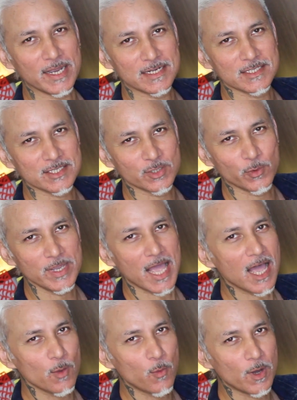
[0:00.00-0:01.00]
white and snowy.
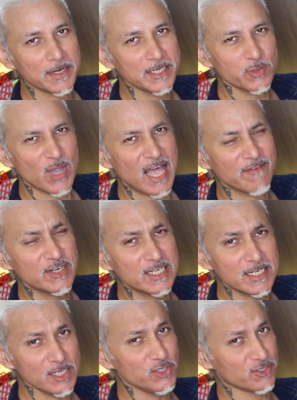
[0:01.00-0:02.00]
I wanted to have
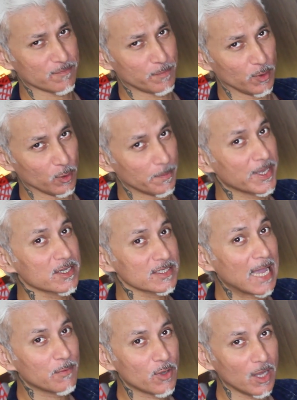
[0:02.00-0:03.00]
a tinge of blue because
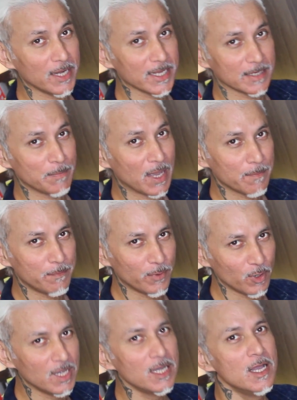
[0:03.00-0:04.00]
I'm calling it my
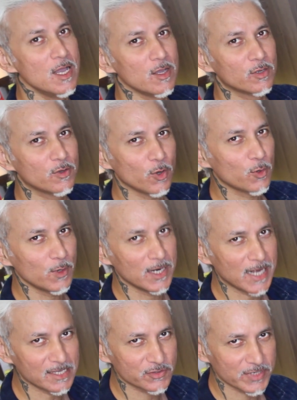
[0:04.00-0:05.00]
polar
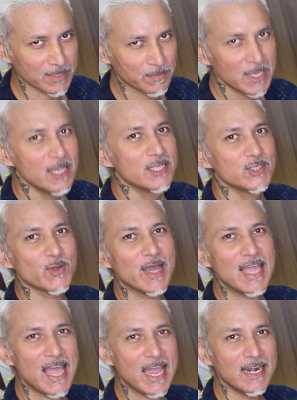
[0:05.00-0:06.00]
coconut ice cream. So
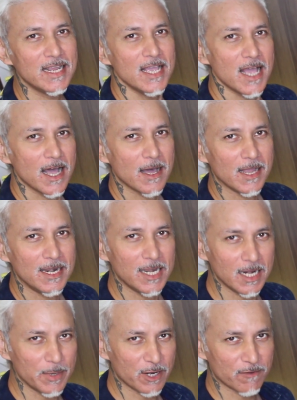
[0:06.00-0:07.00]
I add a
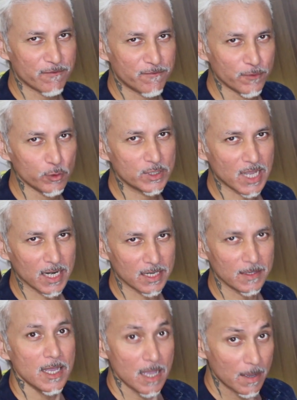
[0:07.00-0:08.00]
little bit of food
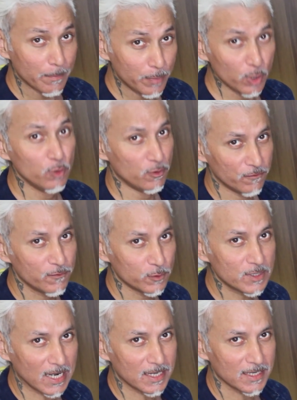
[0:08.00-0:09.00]
color, blue
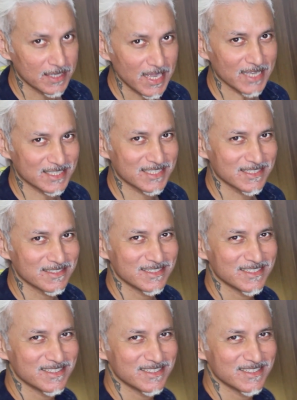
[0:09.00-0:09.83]
food color, yes.